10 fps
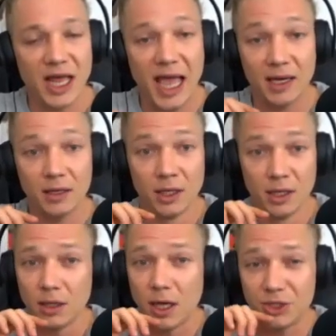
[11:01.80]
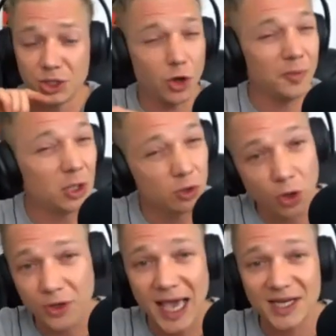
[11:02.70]
and genomic
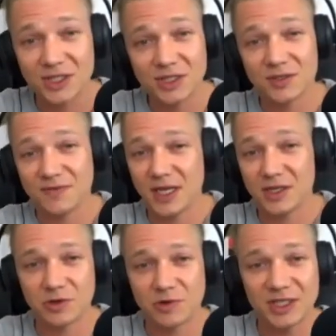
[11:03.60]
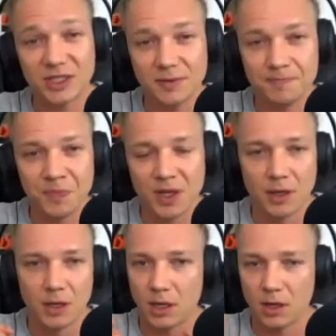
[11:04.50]
locations of introgression and
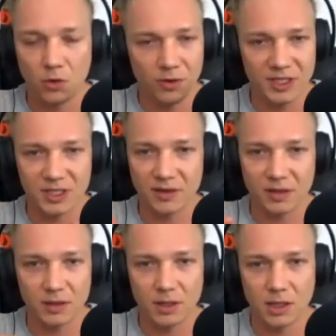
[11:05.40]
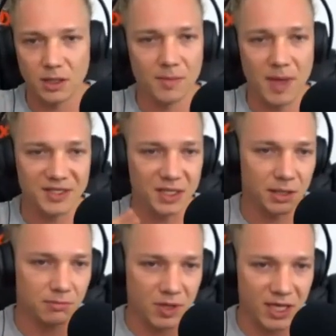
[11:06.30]
all these other
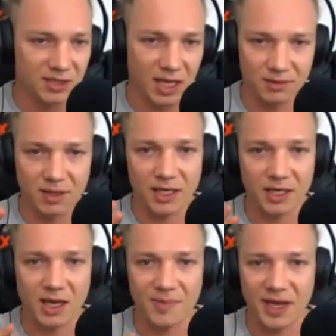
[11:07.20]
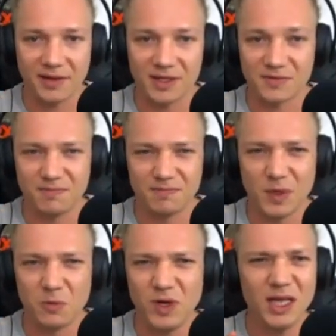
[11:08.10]
amazing things that can come out of this
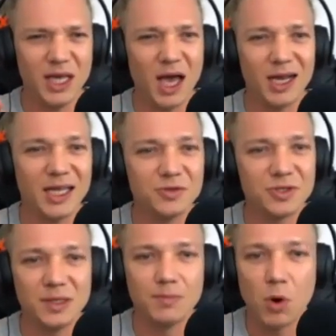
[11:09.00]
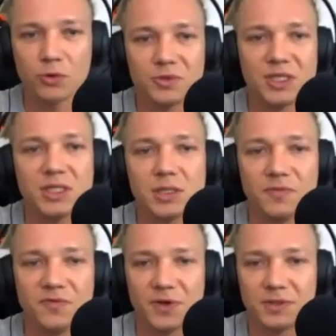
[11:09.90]
really kind of interesting model system
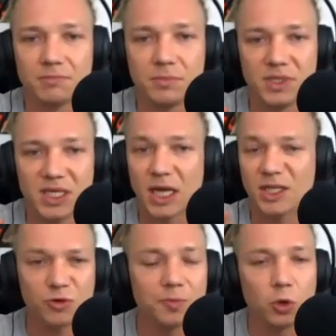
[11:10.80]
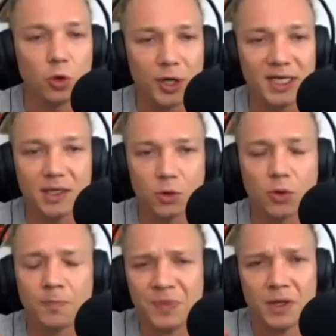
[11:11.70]
for tetraploidy,
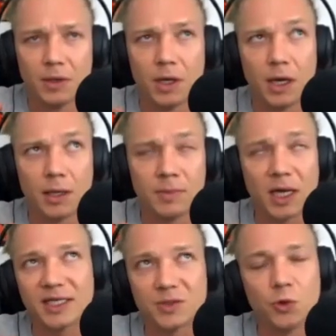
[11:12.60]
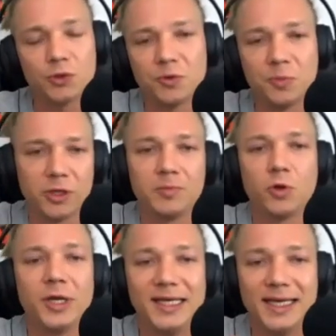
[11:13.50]
or I guess
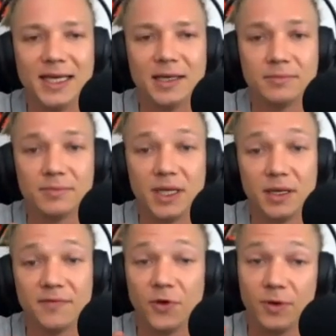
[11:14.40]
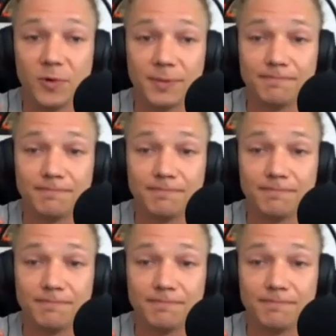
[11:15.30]
autopolyploidy in a vertebrate.